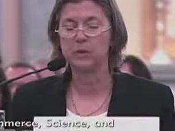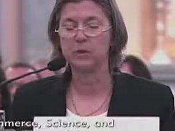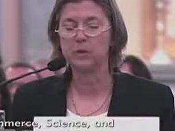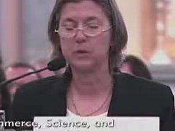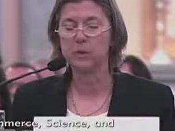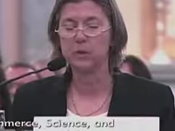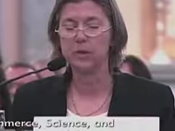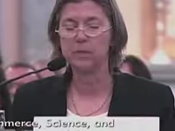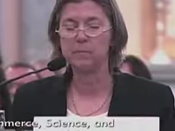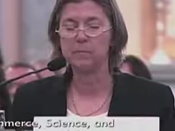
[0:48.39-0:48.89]

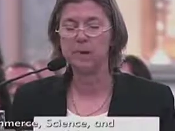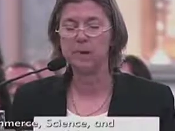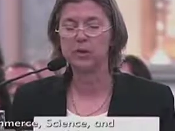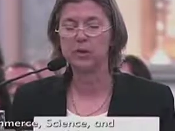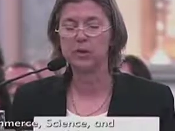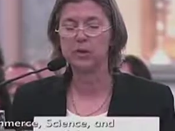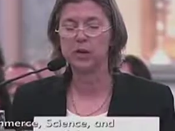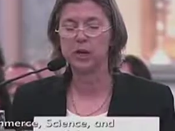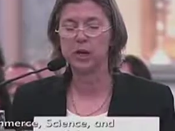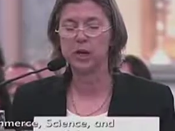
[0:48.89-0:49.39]
doing a
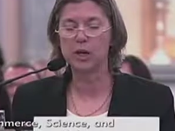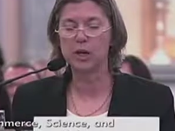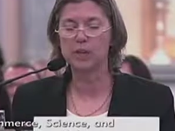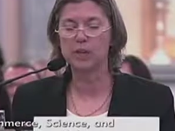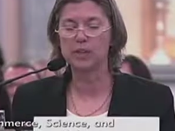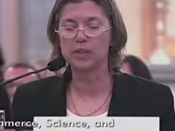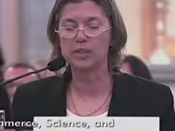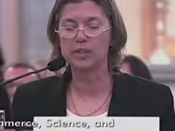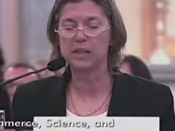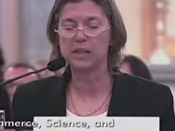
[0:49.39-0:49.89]
better
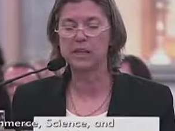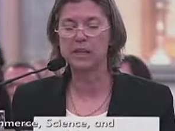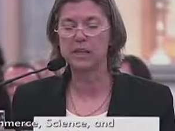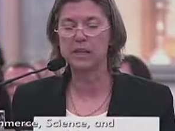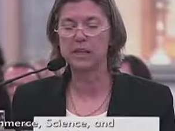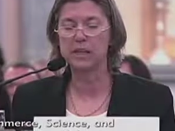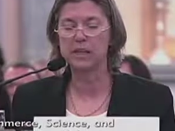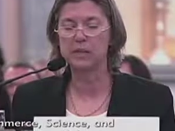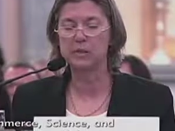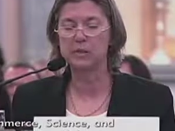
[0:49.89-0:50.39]
job of
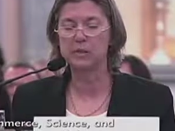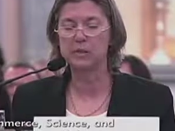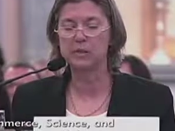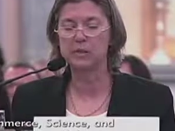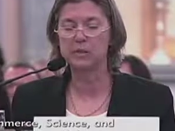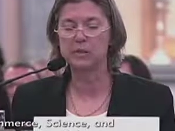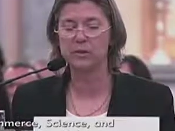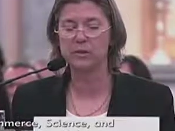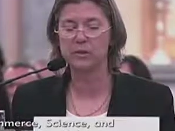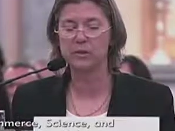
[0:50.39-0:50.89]
assessing
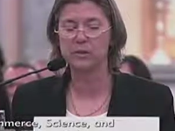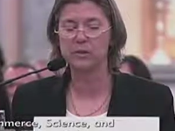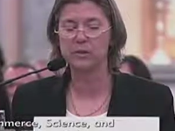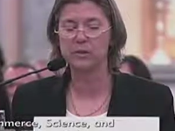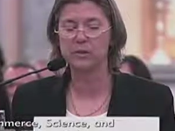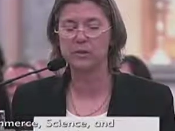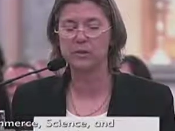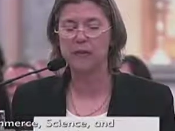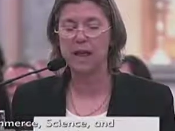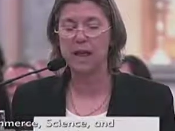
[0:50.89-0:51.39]

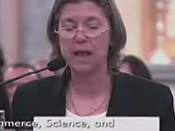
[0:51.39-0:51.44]
uncertainties,